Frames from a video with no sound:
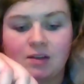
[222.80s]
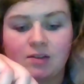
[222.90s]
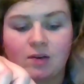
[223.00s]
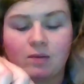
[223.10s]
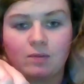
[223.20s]

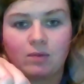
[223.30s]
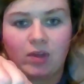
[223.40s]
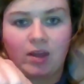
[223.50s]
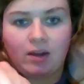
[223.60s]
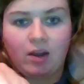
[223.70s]
Don't
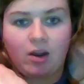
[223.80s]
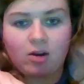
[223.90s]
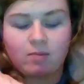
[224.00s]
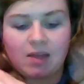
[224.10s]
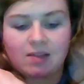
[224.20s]
like
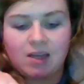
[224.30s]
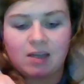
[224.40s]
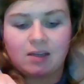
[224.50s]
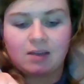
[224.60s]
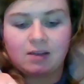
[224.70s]
Iron Man
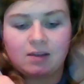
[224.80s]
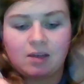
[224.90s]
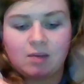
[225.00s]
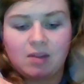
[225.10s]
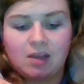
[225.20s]
tighten it, doesn't
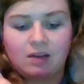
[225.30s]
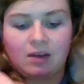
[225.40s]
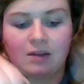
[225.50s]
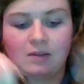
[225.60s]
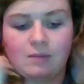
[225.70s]
need to be that
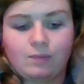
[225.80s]
tight.